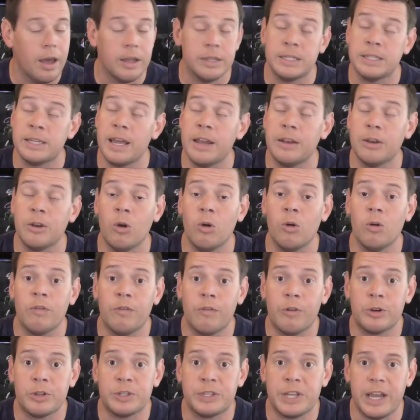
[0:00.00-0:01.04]
Sentinel
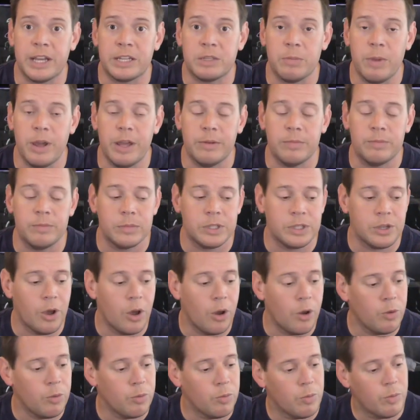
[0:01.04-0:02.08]
versus X-Men.
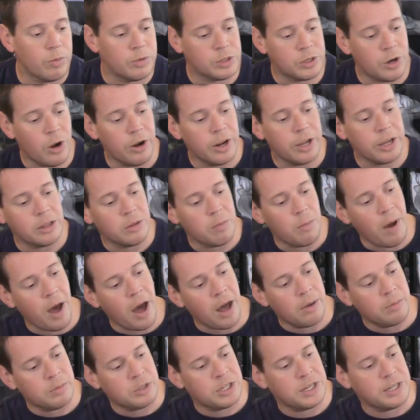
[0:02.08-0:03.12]
So starting at the
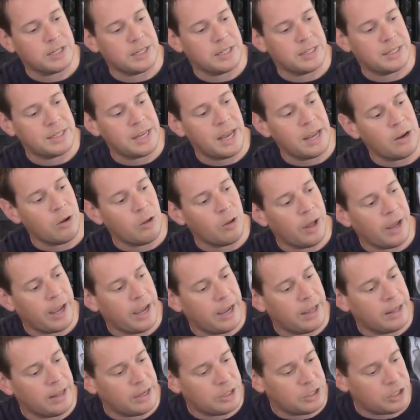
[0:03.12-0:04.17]
bottom, she has a Sentinel
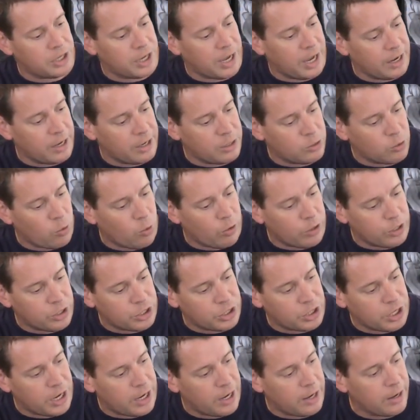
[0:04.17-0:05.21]
hand that she kind of tore to
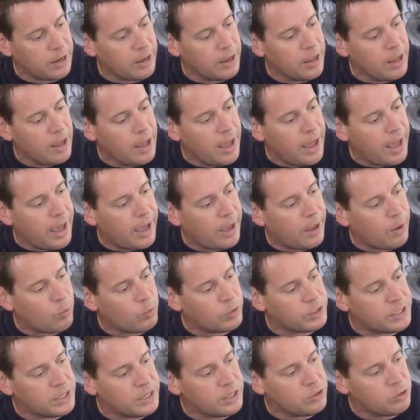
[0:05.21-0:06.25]
shit. And
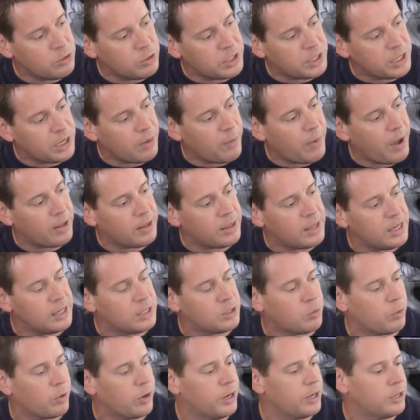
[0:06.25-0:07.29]
what's interesting about
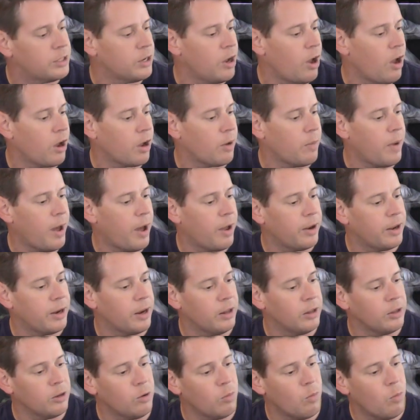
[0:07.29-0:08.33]
this, we're gonna talk about it
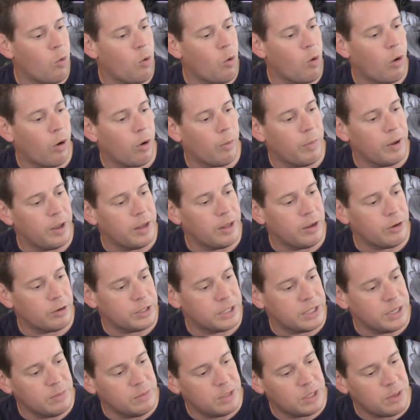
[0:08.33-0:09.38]
a little more, but there
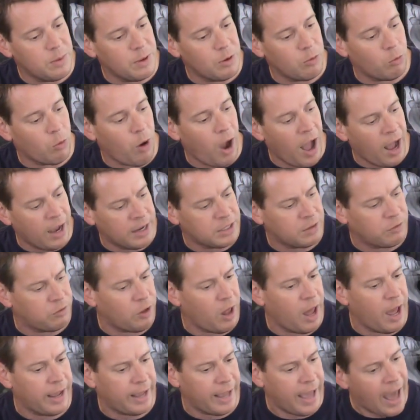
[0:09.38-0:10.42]
seems to be rocks
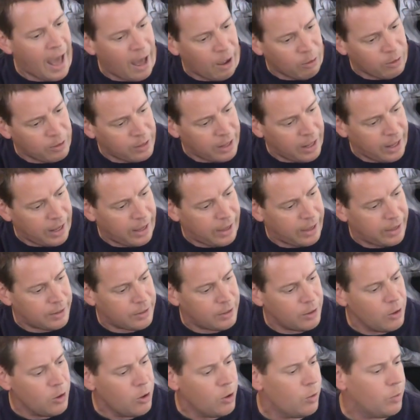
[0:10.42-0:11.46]
flying out of the
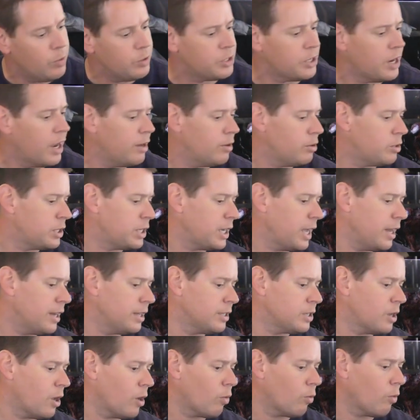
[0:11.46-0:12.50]
hand, which I understand
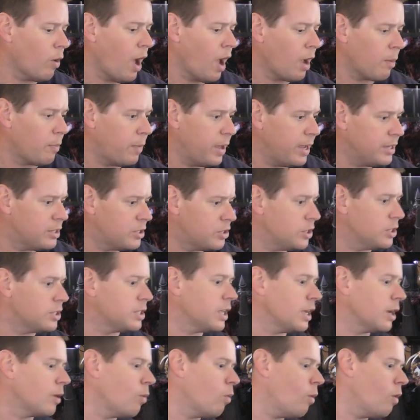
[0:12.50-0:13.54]
it's on a rock base,
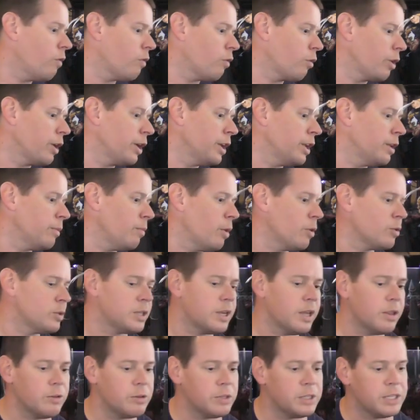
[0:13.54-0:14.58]
just like Wolverine and
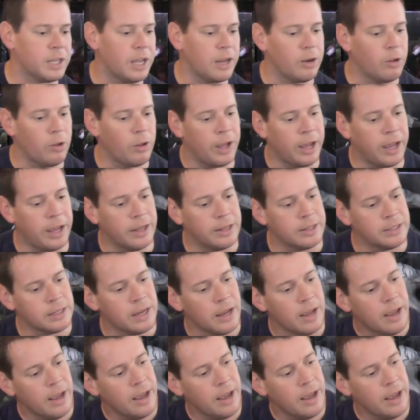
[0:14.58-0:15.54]
most other Sentinel hands.